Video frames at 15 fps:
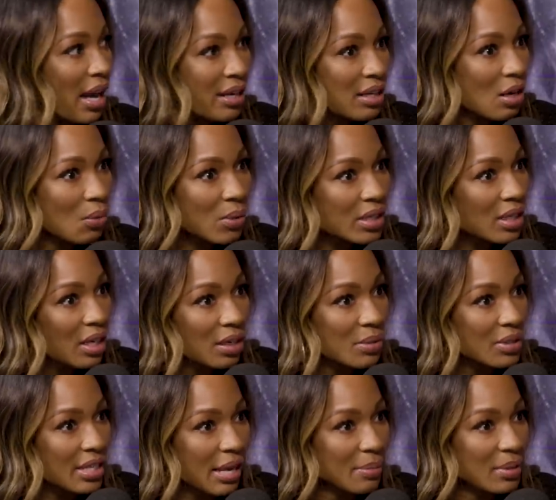I didn't know what the hell
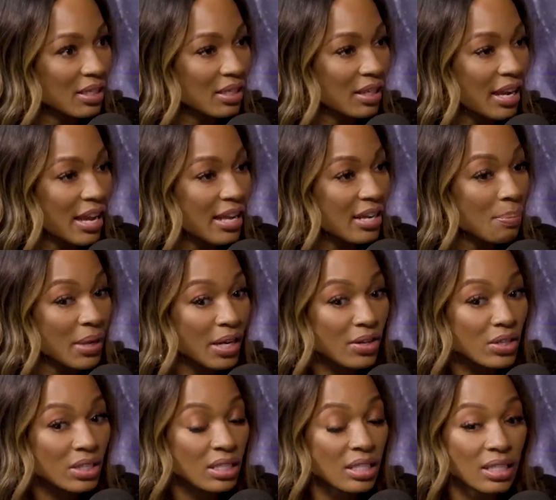was happening. And
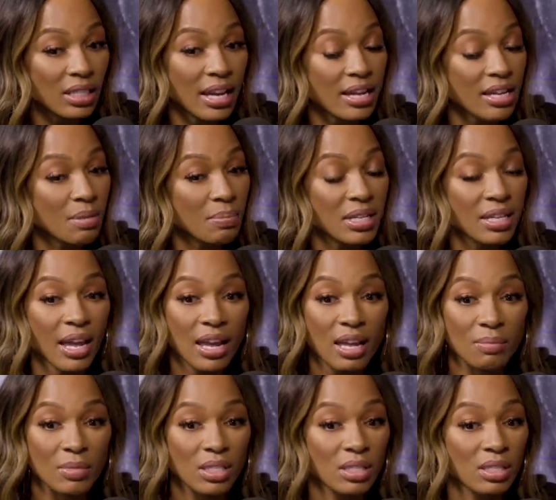apparently, like, it
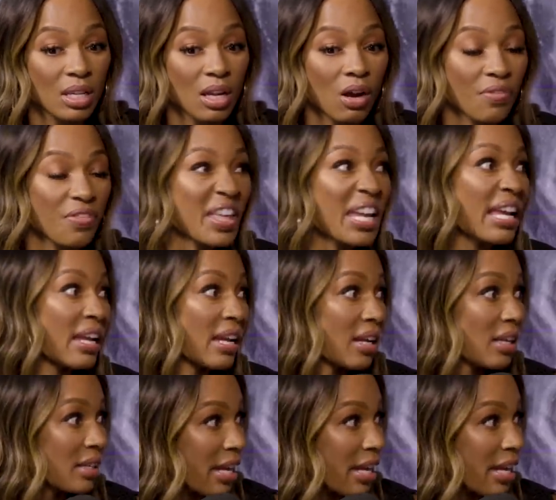became this thing.